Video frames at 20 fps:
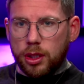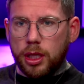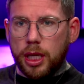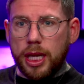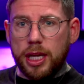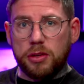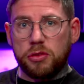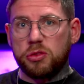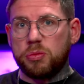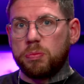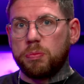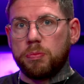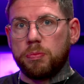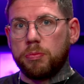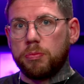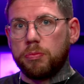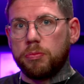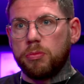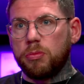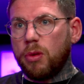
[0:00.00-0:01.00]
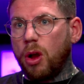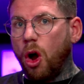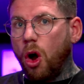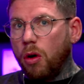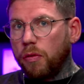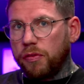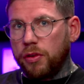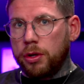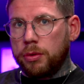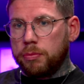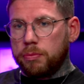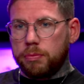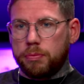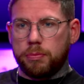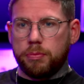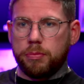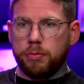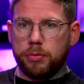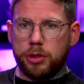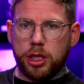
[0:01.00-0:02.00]
it's often,
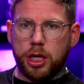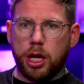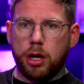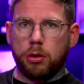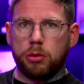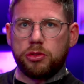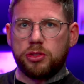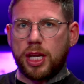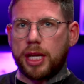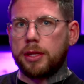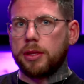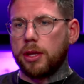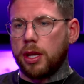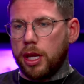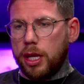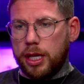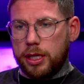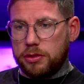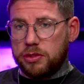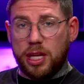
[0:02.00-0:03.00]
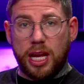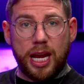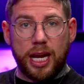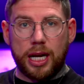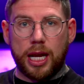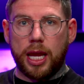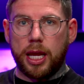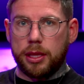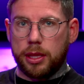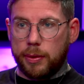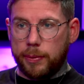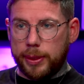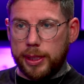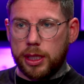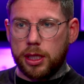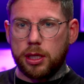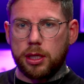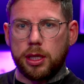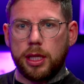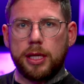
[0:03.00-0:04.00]
you know, said that it's the highlight of their
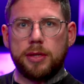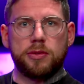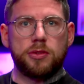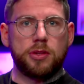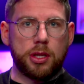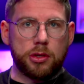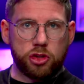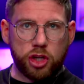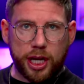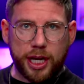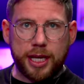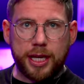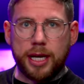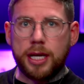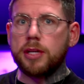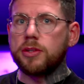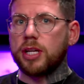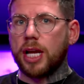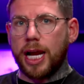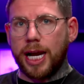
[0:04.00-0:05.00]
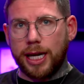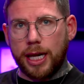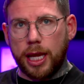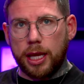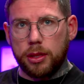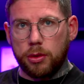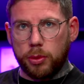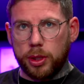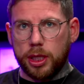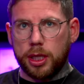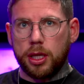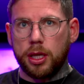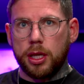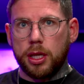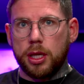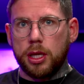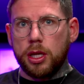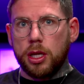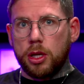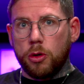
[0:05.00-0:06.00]
week, is that checking in is the highlight of the week, mm-hmm.
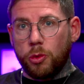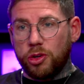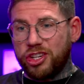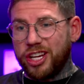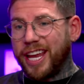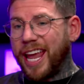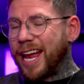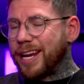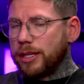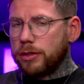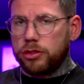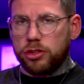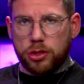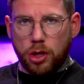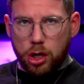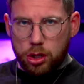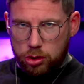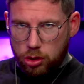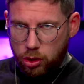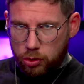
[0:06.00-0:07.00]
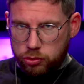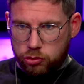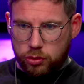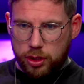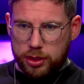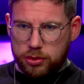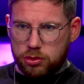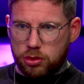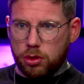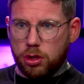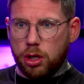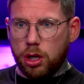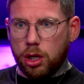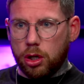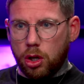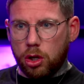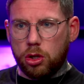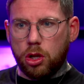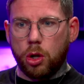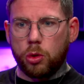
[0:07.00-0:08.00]
which again is stark contrast to a
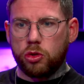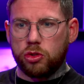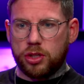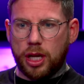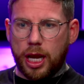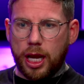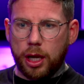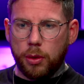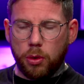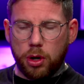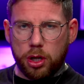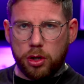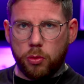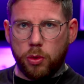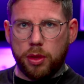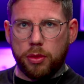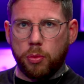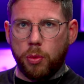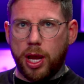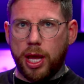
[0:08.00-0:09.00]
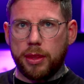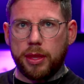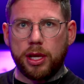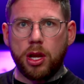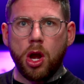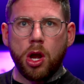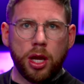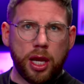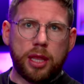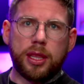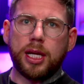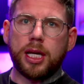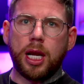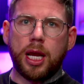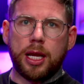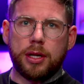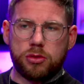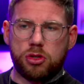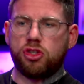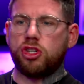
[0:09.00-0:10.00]
lot of coaches that I work with, where they can't get their
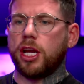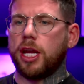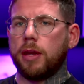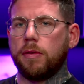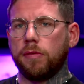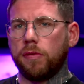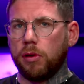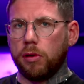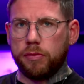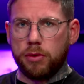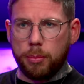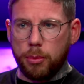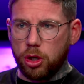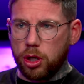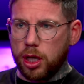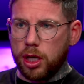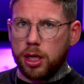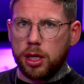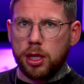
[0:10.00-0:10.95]
clients to check in full of the money